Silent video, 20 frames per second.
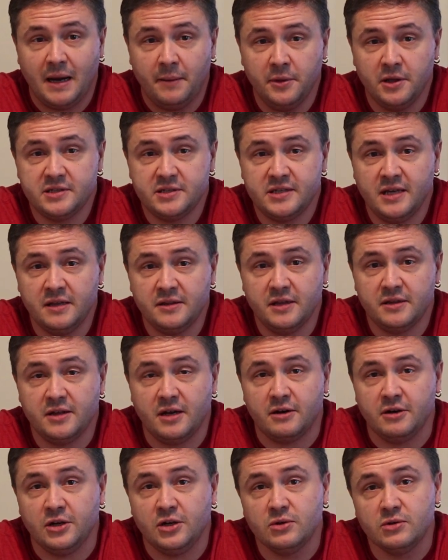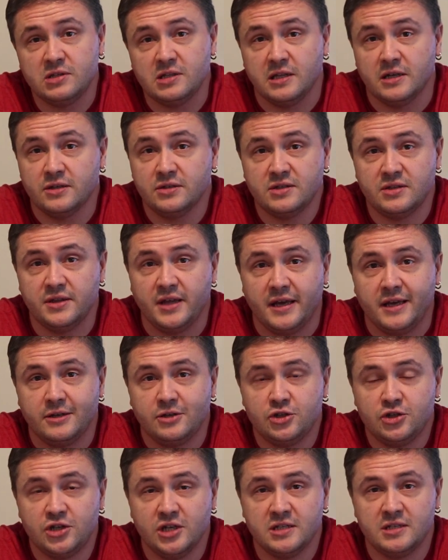I'm not saying that they're useless, they
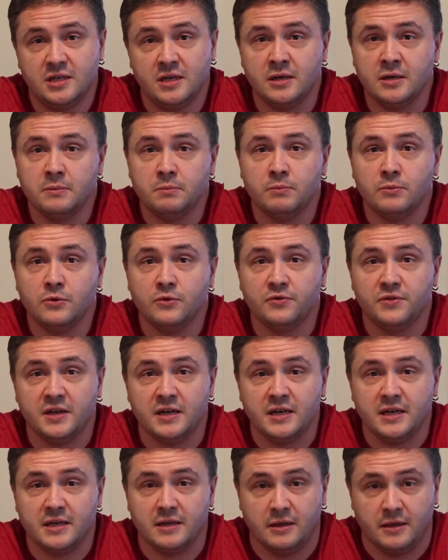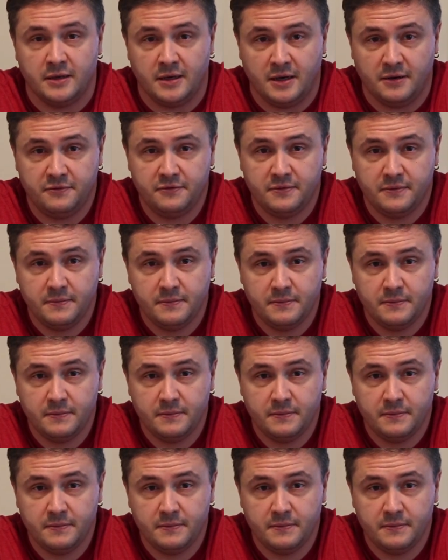just didn't move the needle enough.